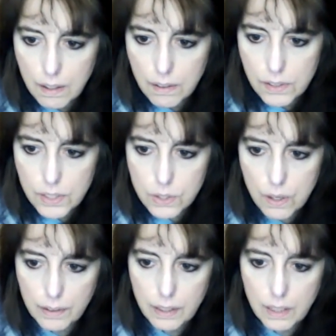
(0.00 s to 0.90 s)
She's
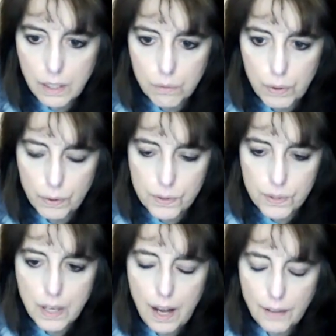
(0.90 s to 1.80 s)
talking in riddles.
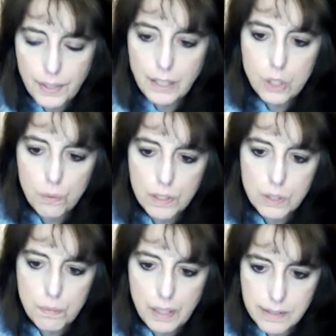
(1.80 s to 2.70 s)
Yeah, I think she
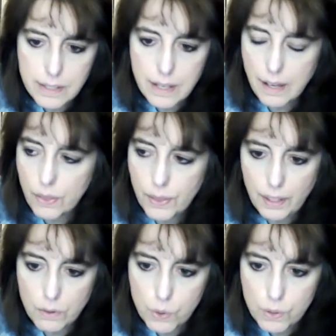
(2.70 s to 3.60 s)
wants me to say
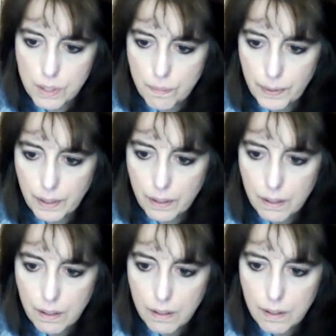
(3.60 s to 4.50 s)
things or something.
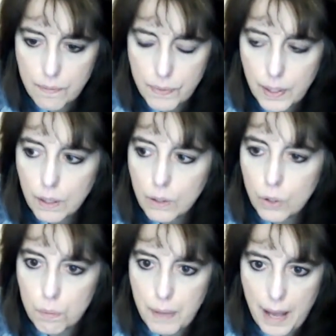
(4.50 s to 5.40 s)

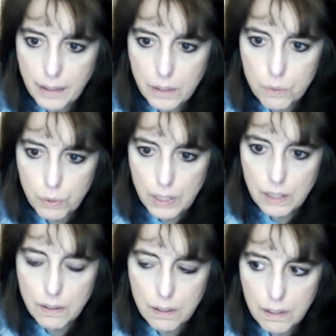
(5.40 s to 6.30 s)
Go back and
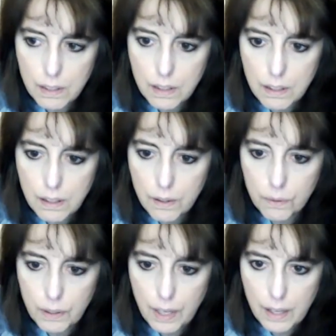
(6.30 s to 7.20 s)
read.
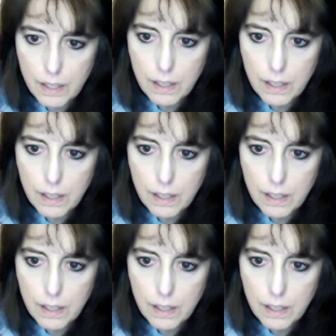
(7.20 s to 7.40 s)
Okay.